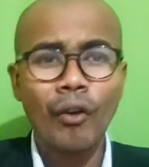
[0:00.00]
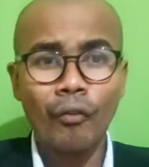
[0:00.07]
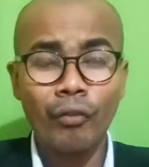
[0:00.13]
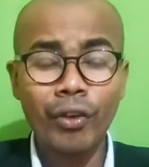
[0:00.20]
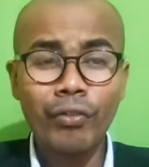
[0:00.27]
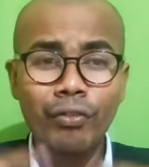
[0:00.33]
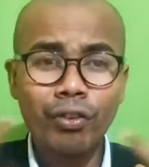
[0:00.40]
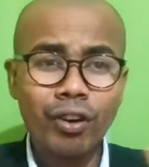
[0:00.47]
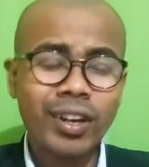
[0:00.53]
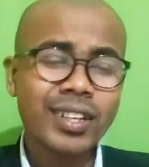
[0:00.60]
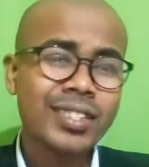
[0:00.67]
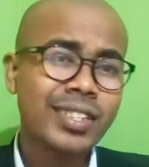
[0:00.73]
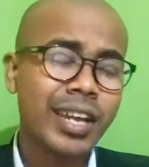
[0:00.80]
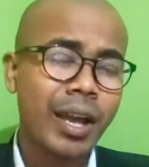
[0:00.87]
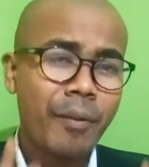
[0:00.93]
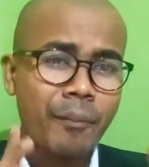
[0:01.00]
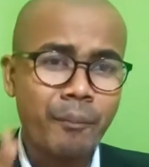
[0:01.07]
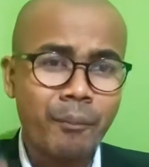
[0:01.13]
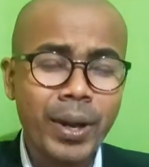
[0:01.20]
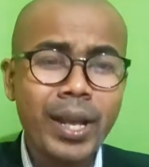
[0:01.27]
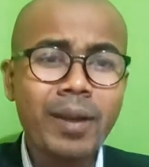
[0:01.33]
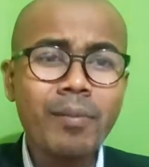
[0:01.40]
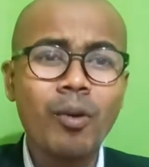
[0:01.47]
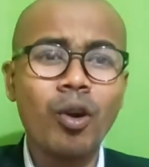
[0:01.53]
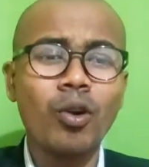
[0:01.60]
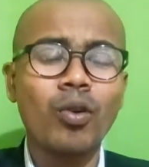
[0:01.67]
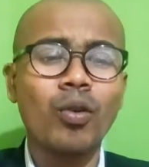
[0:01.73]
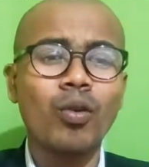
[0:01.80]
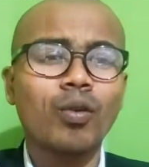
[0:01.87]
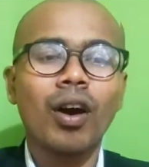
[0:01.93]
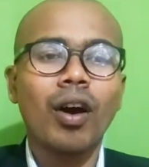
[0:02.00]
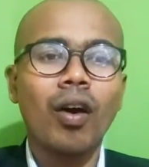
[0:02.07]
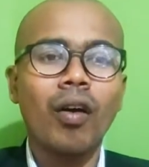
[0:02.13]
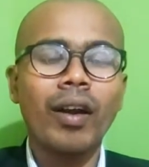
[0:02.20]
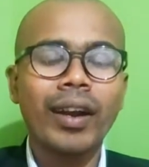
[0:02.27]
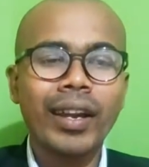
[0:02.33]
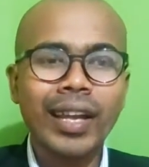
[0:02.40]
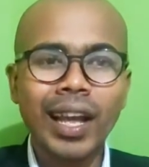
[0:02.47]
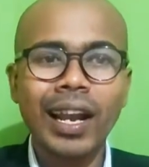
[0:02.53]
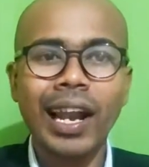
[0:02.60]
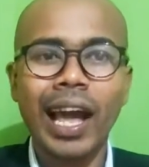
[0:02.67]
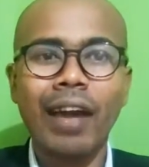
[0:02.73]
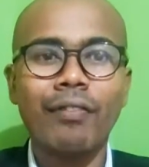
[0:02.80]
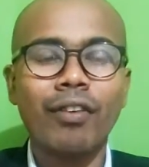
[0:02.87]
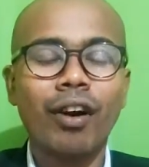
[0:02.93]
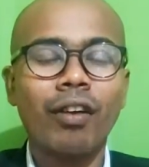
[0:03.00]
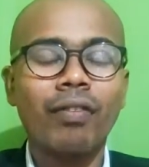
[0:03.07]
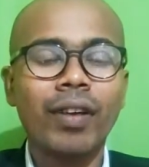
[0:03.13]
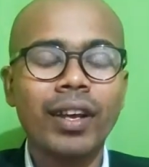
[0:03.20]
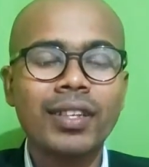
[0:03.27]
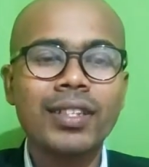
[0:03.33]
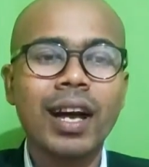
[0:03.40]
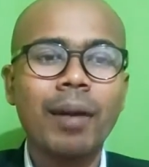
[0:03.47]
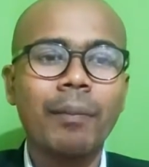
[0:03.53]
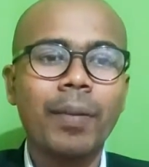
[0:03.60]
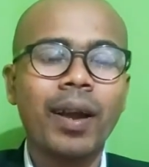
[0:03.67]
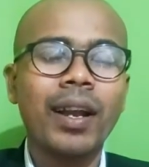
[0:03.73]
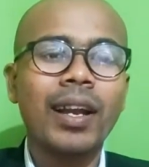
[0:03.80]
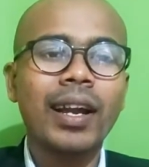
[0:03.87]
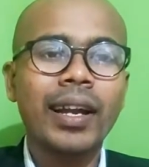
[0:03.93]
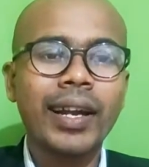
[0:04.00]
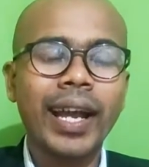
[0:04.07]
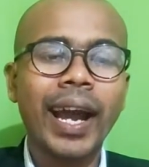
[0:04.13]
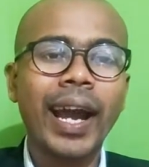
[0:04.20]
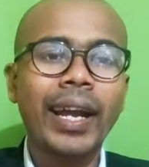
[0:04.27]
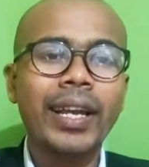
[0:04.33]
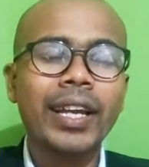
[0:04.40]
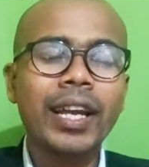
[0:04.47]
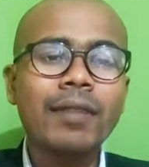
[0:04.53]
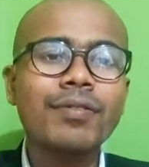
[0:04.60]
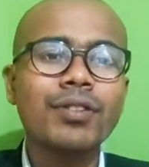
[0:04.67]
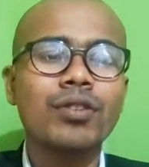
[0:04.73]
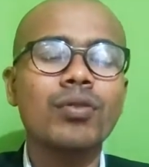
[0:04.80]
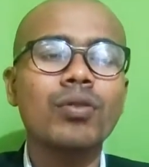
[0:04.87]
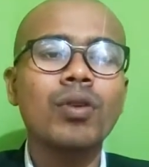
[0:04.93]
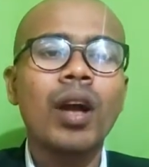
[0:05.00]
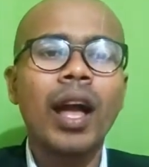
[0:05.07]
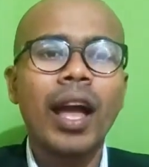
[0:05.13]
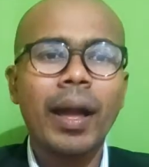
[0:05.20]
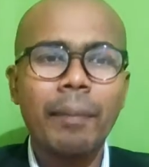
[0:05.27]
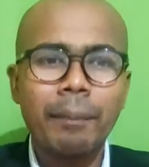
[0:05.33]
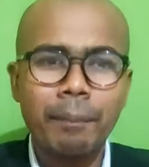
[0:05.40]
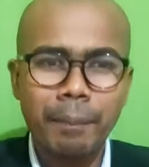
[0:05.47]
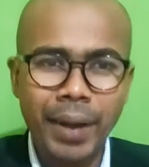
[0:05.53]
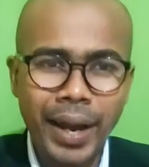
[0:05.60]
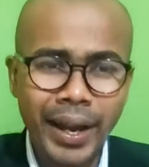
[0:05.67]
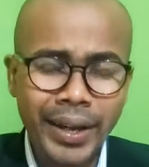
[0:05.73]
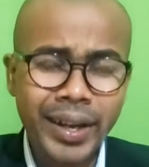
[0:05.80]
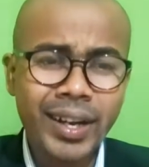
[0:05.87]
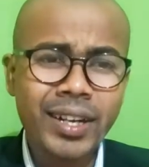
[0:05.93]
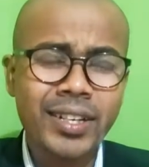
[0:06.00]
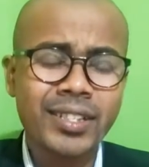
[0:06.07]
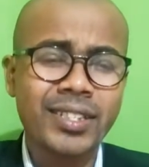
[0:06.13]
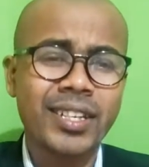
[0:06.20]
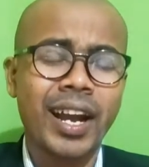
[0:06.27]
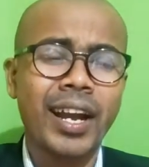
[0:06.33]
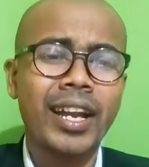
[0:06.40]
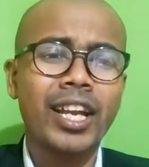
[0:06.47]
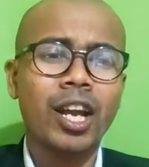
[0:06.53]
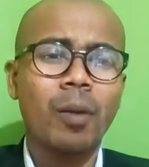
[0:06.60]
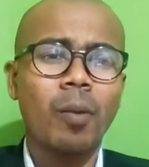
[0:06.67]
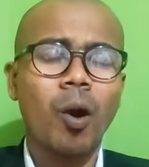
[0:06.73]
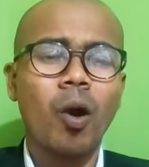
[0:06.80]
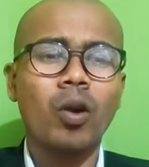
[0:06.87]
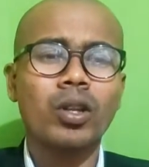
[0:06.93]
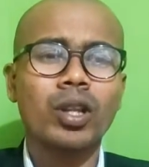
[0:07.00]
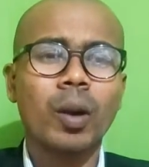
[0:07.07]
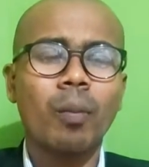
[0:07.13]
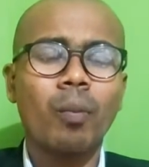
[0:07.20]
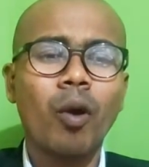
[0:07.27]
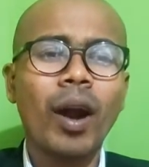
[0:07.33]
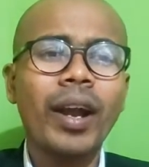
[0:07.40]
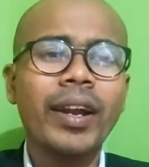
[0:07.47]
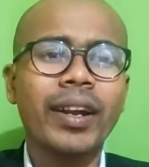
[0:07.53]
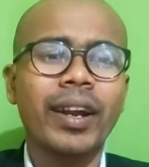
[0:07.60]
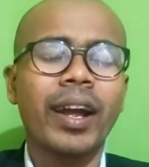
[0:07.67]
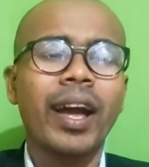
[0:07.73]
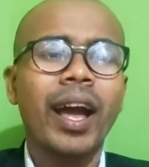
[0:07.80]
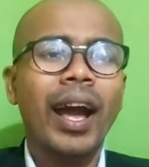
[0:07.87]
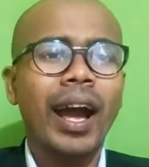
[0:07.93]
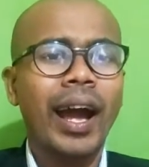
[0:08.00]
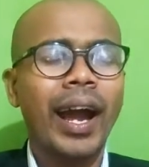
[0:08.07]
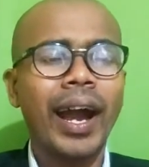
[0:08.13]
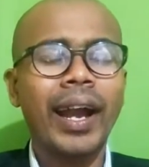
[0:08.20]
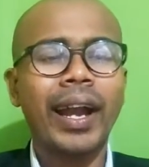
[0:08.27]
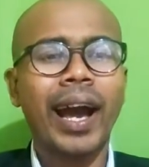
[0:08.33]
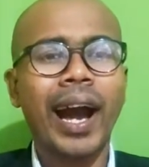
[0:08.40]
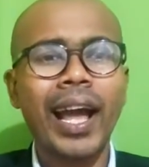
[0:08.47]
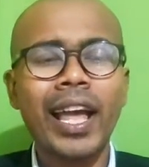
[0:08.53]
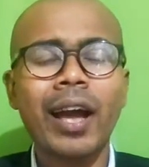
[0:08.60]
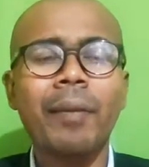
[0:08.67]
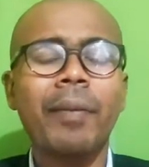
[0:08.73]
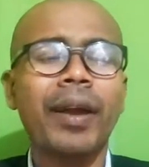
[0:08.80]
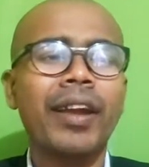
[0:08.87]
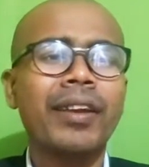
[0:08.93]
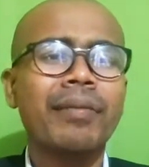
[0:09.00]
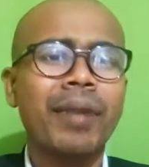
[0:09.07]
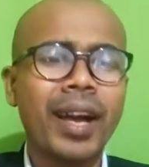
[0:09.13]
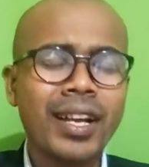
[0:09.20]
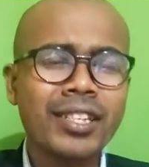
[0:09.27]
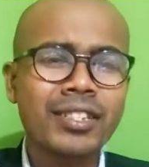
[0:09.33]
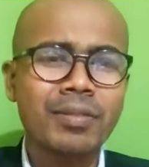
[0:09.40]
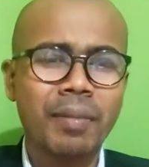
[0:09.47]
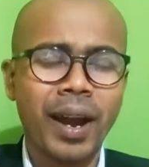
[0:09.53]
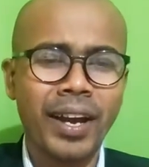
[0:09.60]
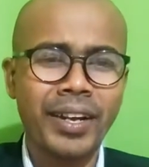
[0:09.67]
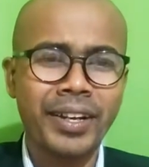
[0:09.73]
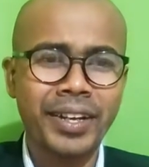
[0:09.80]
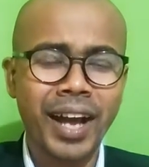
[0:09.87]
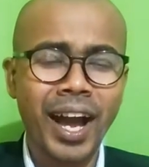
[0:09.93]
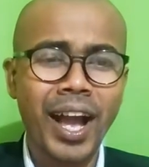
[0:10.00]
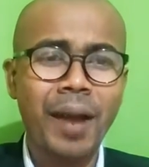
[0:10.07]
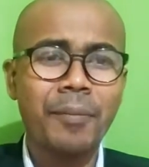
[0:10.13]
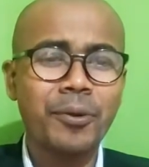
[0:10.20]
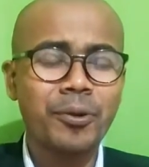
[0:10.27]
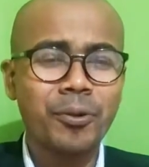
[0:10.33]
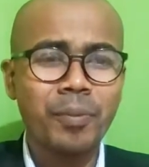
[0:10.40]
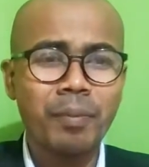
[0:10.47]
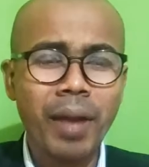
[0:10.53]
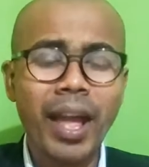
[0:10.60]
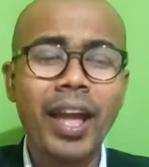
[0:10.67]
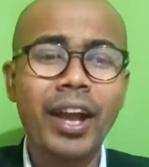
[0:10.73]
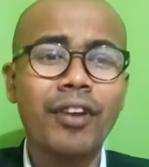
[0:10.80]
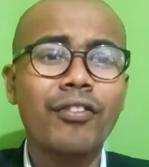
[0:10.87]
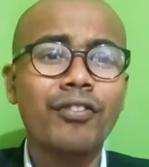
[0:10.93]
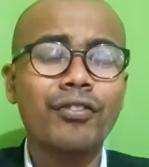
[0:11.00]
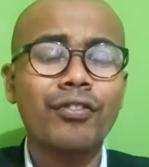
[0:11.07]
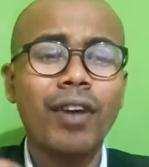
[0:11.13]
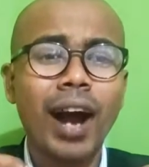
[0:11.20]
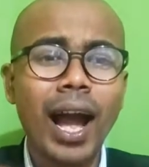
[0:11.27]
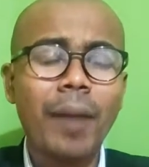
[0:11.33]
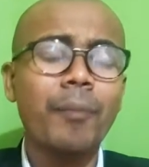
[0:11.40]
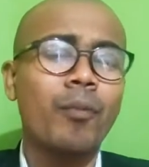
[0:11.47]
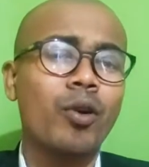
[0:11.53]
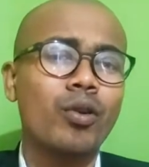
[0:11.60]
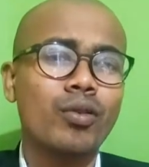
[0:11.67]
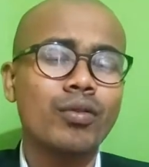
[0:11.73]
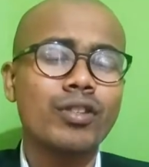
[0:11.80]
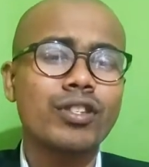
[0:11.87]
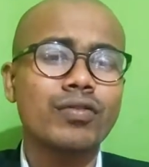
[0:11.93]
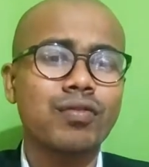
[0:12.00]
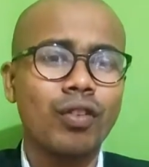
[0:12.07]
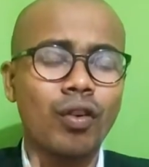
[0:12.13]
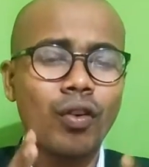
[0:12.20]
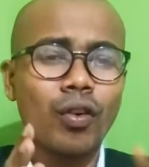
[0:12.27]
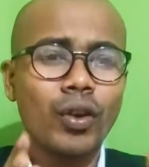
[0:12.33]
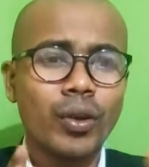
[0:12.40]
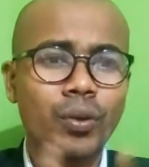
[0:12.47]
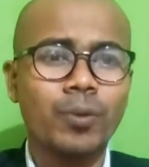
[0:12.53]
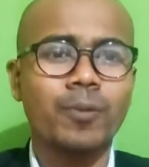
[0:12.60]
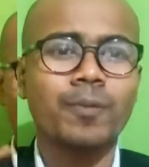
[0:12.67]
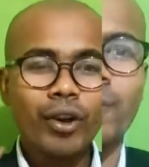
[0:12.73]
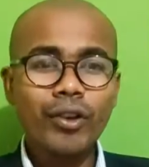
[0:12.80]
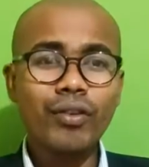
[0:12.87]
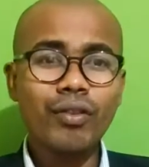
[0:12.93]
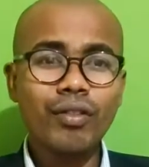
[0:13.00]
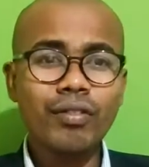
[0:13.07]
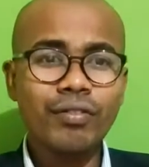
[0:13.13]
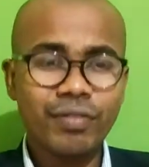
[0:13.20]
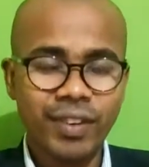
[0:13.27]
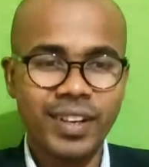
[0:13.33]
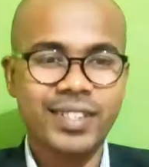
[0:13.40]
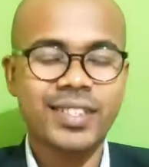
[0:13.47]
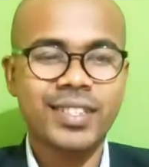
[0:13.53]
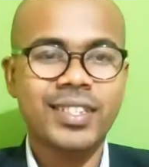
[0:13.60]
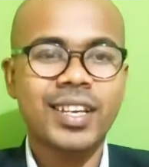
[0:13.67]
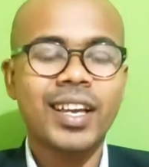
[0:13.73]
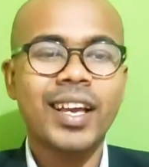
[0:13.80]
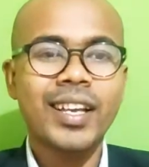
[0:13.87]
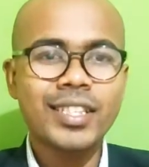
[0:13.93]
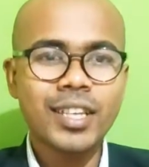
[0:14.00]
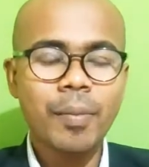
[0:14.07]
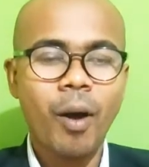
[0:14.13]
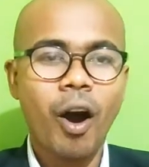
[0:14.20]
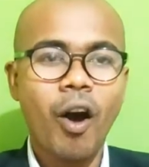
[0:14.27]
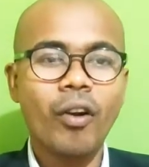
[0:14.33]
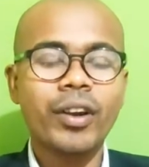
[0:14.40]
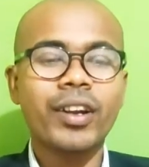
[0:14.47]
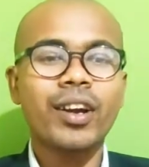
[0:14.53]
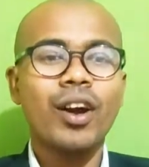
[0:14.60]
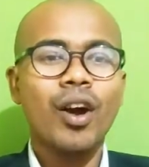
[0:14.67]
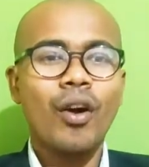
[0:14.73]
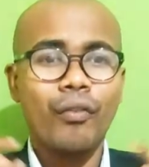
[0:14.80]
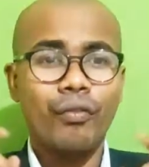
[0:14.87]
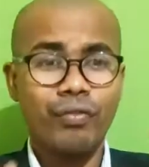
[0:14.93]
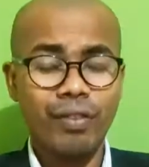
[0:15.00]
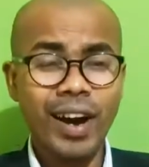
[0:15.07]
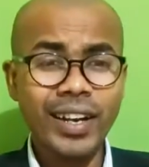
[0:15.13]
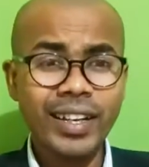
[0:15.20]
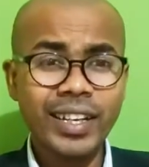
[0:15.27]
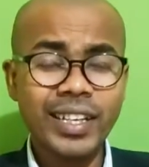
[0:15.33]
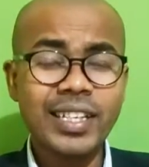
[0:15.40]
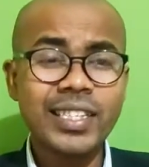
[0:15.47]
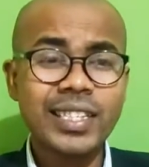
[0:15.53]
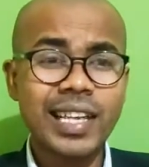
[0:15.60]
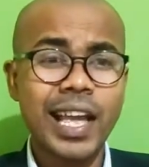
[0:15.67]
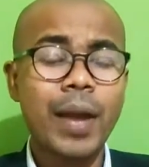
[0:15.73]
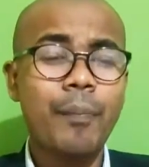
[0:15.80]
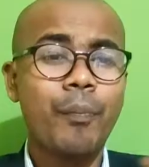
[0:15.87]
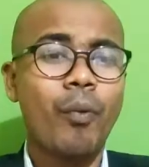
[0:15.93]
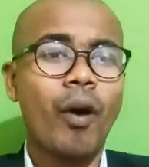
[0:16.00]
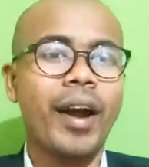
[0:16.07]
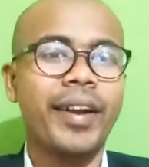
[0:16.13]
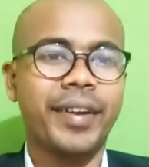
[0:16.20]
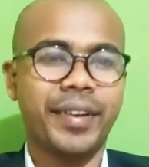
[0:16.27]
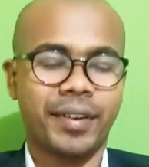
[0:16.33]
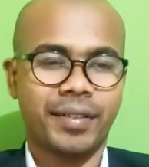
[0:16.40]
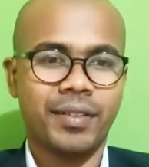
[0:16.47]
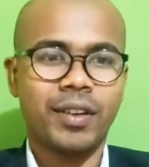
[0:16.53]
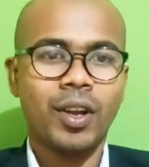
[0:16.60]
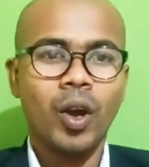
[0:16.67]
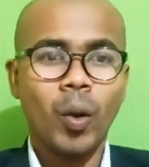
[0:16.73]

We focus every module on real life of example that gives you a better understanding about the pointer, and I have invested my time to make 5 modules for you. Module first is about what is a pointer.